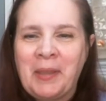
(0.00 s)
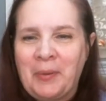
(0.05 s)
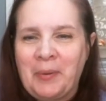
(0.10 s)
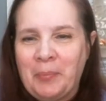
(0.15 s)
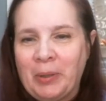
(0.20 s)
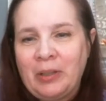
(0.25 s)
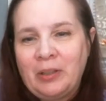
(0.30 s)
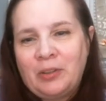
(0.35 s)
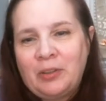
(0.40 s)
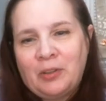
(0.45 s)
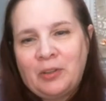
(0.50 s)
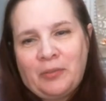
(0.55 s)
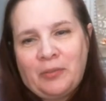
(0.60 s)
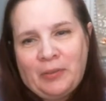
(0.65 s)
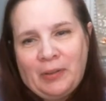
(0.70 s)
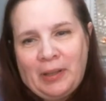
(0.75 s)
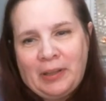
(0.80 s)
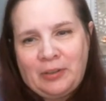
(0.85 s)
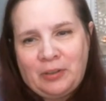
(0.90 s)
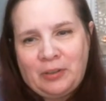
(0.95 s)
but it's good for
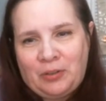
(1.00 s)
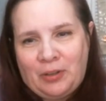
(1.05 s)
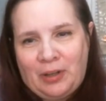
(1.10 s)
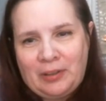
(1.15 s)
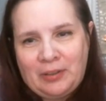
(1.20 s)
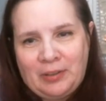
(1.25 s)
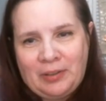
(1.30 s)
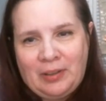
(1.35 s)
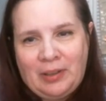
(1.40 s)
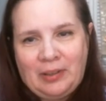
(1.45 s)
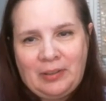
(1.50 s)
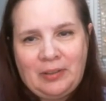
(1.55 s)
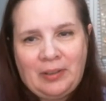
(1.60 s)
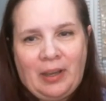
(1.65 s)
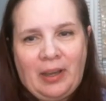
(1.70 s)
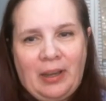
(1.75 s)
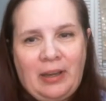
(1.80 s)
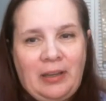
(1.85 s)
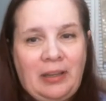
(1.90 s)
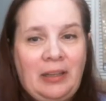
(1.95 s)
like stress and
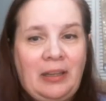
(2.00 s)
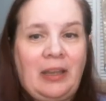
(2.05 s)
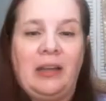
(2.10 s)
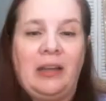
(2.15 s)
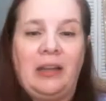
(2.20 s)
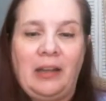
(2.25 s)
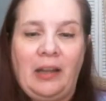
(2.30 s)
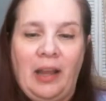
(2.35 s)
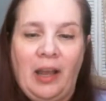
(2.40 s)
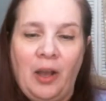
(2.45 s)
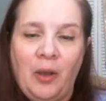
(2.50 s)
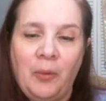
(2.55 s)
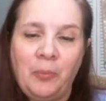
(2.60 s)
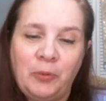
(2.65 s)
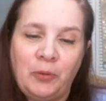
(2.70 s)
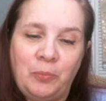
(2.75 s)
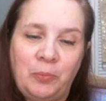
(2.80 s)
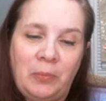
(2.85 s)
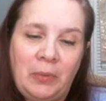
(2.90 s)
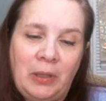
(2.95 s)
anxiety. It
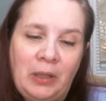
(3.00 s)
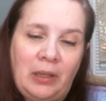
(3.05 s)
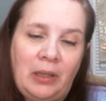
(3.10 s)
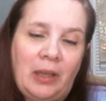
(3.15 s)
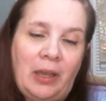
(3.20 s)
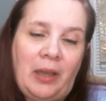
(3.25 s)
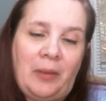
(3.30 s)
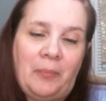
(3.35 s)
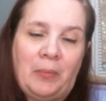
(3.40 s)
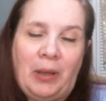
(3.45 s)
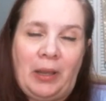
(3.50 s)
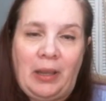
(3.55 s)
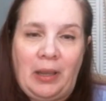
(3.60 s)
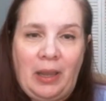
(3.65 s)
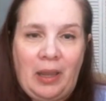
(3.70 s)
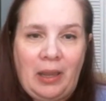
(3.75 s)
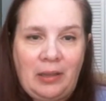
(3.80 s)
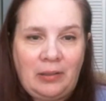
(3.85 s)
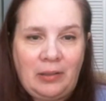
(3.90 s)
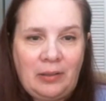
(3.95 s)
helps me and my
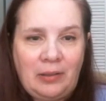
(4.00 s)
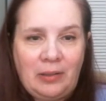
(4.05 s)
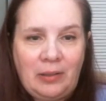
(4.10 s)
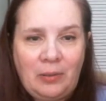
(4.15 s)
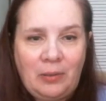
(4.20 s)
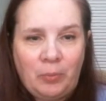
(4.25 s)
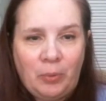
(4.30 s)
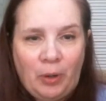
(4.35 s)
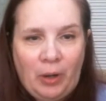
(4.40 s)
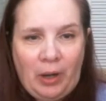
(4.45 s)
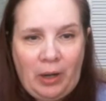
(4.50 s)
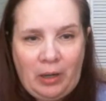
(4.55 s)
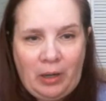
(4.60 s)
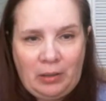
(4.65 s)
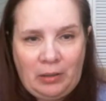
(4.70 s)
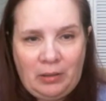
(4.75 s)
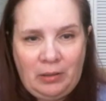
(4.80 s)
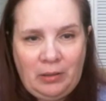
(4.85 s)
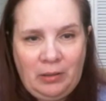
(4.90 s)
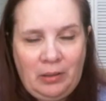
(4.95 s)
ADD
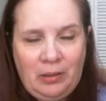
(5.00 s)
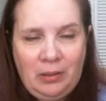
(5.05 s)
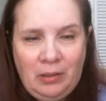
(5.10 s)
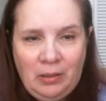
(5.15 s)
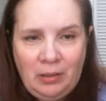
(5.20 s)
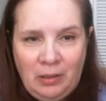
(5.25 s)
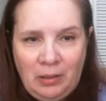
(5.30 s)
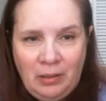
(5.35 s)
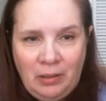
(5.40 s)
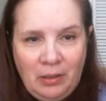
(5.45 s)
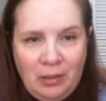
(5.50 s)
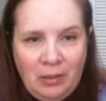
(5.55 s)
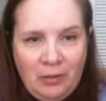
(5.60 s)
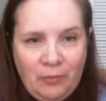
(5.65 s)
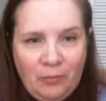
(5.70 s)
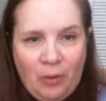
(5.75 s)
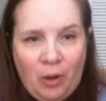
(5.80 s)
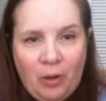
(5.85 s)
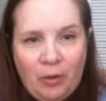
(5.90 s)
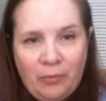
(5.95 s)
brain
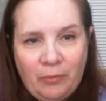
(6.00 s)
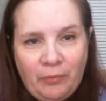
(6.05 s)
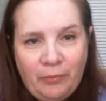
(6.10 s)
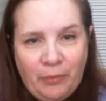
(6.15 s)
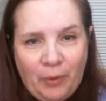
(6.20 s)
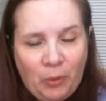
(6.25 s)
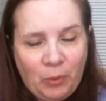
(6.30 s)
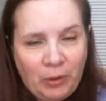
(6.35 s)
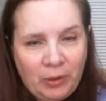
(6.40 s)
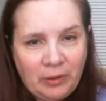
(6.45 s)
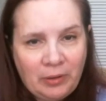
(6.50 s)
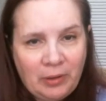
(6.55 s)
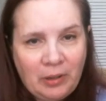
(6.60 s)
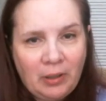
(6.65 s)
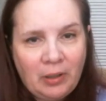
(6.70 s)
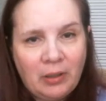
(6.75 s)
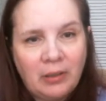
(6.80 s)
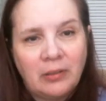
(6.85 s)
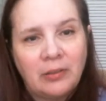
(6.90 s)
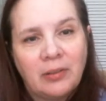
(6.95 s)
uh,
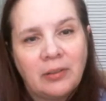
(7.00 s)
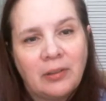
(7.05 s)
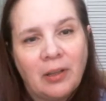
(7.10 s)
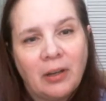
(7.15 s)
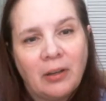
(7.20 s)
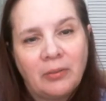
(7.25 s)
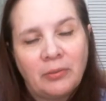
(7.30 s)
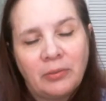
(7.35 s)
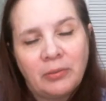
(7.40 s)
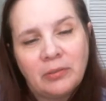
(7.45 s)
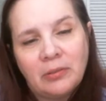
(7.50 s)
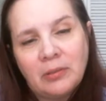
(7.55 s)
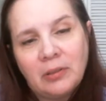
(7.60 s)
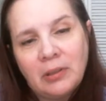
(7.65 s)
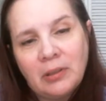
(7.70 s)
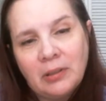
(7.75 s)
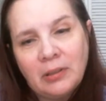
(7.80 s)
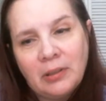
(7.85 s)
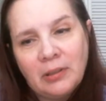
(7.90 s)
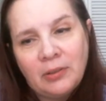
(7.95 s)
focusing on stuff.
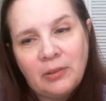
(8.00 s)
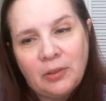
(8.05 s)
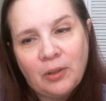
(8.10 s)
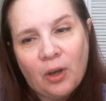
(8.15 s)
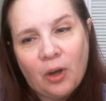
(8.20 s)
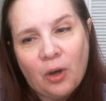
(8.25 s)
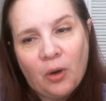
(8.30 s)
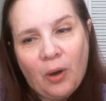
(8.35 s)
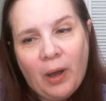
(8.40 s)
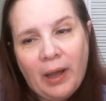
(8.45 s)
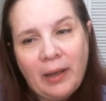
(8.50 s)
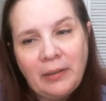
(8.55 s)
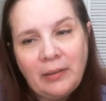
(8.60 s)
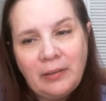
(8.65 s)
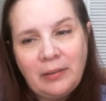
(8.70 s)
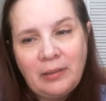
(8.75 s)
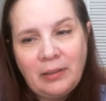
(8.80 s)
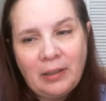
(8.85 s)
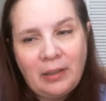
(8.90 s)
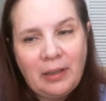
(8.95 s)
So I
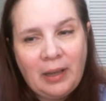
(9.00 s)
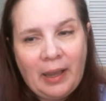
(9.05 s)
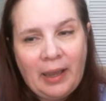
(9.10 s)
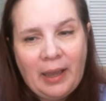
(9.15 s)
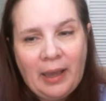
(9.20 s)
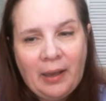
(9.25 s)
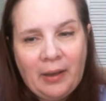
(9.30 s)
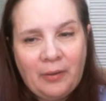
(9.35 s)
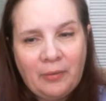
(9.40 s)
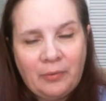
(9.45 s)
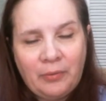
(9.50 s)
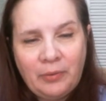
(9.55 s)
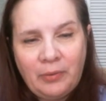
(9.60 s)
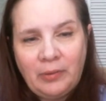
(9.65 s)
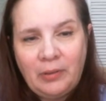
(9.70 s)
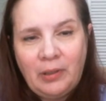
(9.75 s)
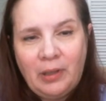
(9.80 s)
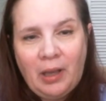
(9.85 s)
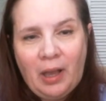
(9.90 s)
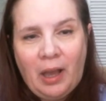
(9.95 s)
did have,
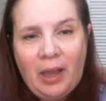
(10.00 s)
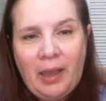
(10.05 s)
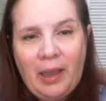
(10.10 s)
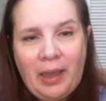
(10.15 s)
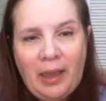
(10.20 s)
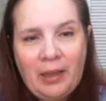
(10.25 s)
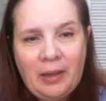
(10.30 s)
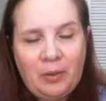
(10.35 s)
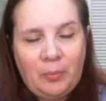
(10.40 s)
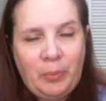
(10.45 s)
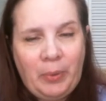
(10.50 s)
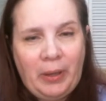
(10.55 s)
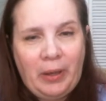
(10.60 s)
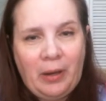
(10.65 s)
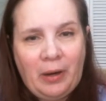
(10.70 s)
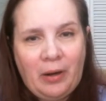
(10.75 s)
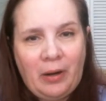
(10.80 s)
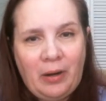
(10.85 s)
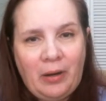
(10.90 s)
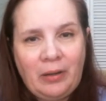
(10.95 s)
I had a
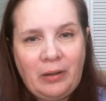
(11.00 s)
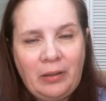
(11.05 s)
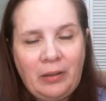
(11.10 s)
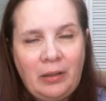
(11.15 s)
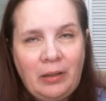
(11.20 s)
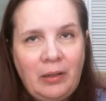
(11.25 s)
pair,